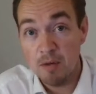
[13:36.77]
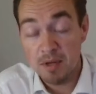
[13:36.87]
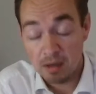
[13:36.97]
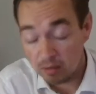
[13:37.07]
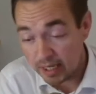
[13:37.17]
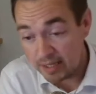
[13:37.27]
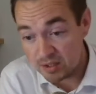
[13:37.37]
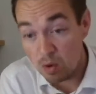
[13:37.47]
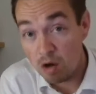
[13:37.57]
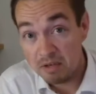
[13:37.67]
And I'll get into
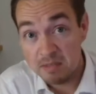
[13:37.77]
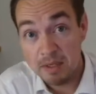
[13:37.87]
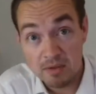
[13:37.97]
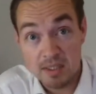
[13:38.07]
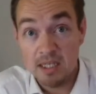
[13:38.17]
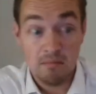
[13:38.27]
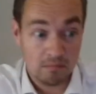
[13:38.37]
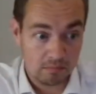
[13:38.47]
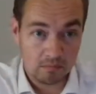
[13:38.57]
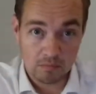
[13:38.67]
what I'm experiencing
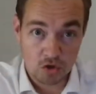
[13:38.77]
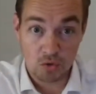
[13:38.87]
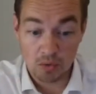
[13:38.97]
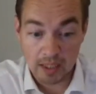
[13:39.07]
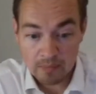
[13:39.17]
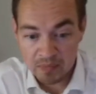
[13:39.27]
shortly.